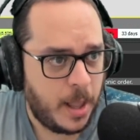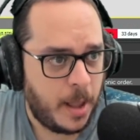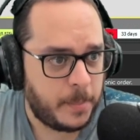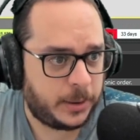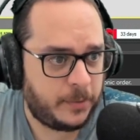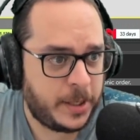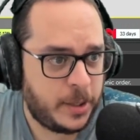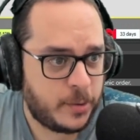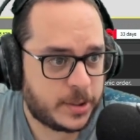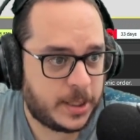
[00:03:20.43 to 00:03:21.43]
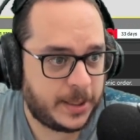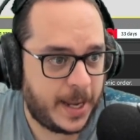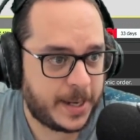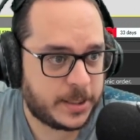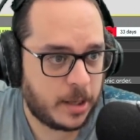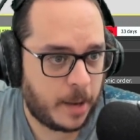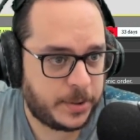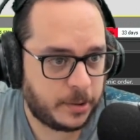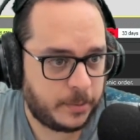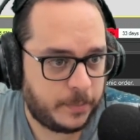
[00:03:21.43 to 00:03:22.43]
But if I use the next
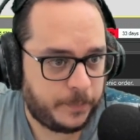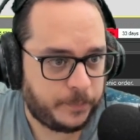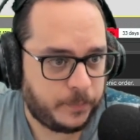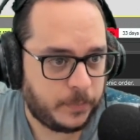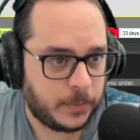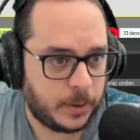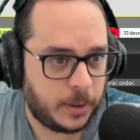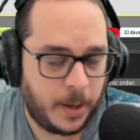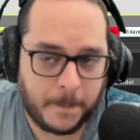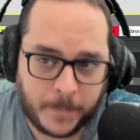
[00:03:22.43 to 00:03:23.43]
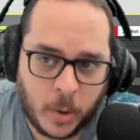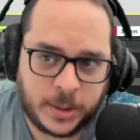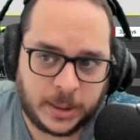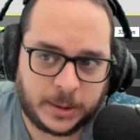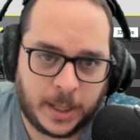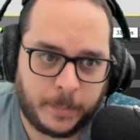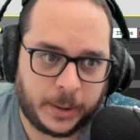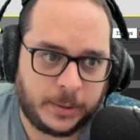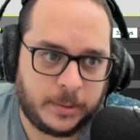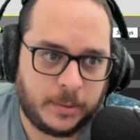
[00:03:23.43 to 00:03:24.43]
option, imposing the template,